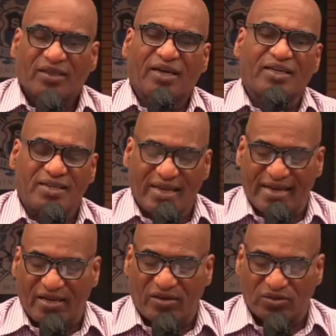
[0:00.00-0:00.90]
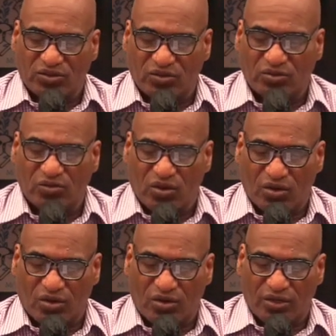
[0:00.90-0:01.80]
and now you
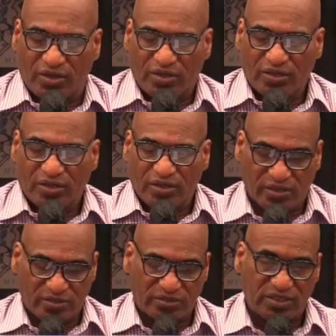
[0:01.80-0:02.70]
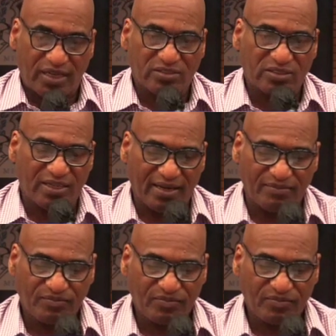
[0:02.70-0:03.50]
are cursed. I'll stop.